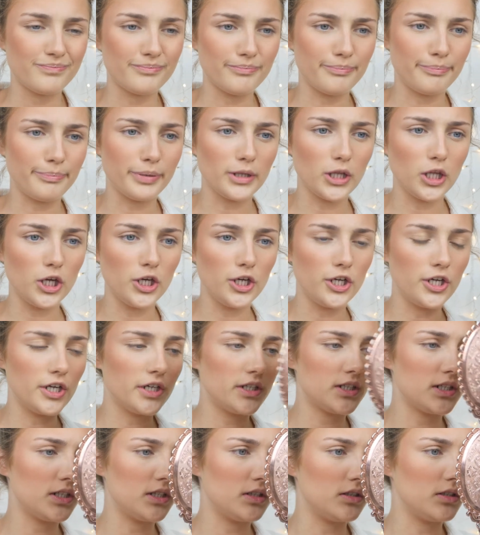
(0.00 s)

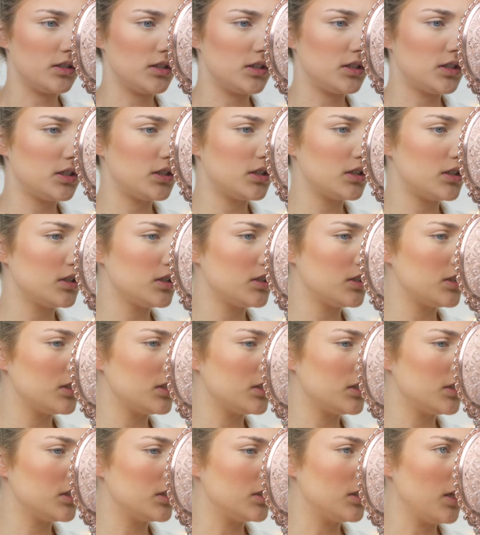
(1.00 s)
blurred, and
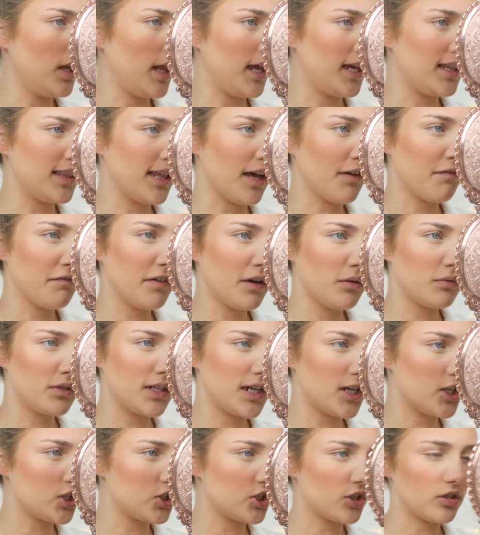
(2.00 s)
like that
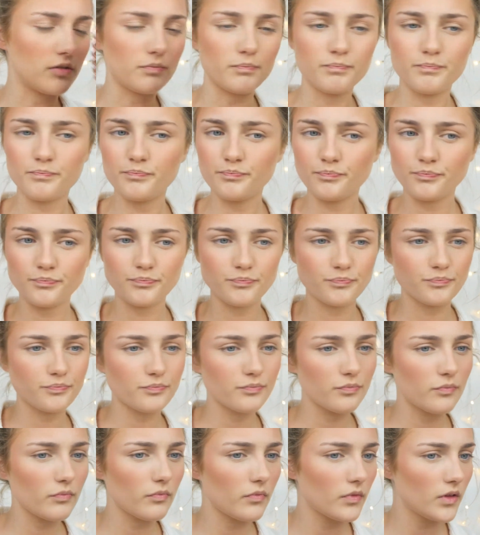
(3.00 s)
foundation.
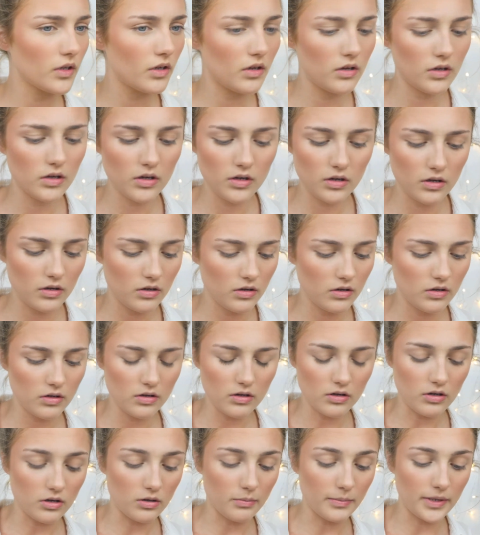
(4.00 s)

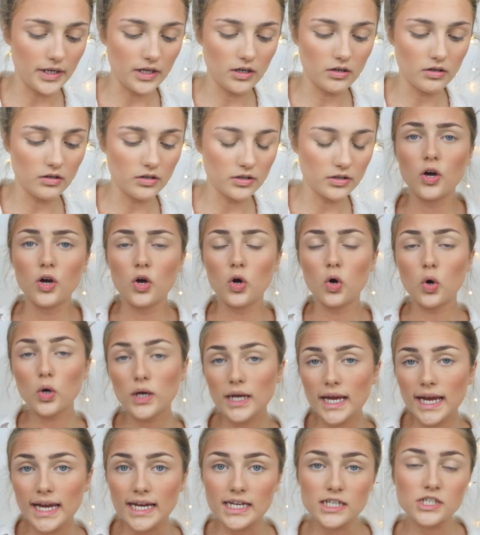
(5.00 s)
Oh my god.
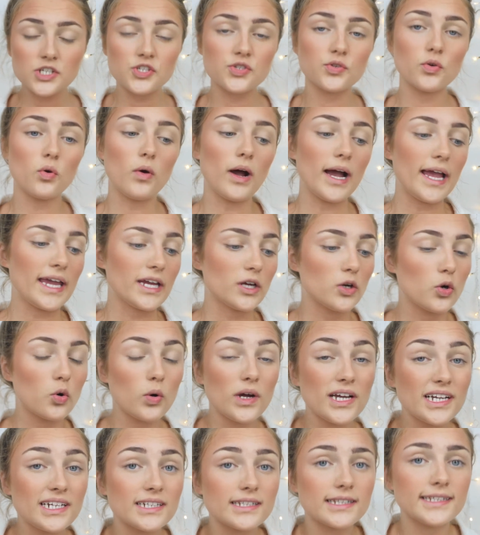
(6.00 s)
Okay, so I
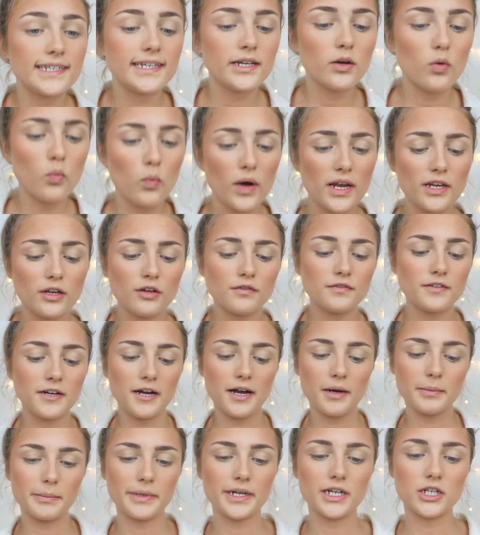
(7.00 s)
quickly went off
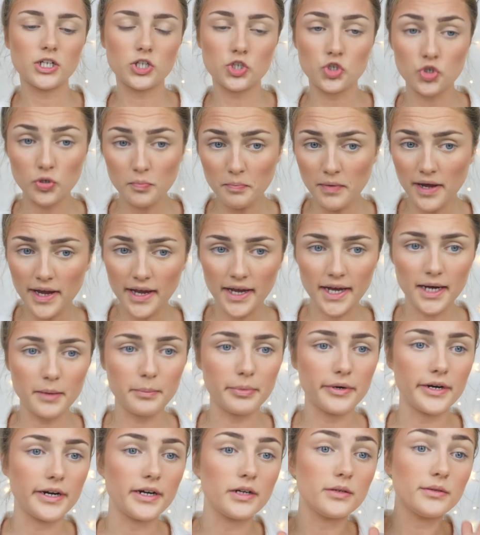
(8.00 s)
camera, done my
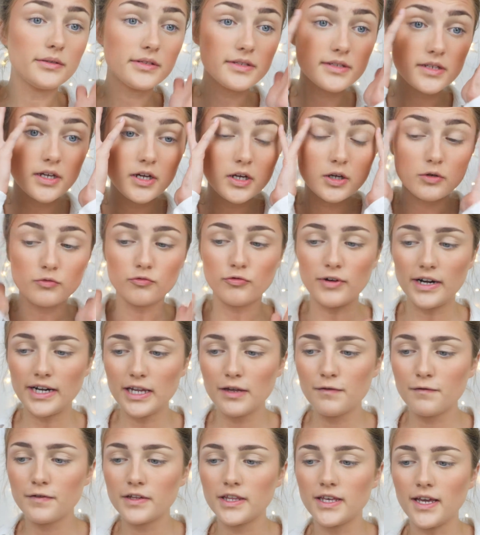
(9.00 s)
eyebrows,
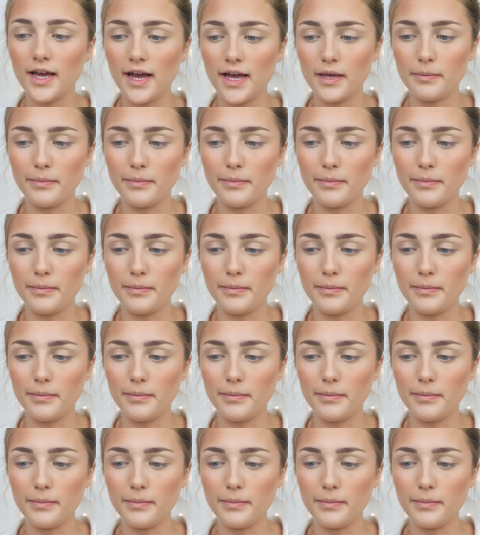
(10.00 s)
ready for the eye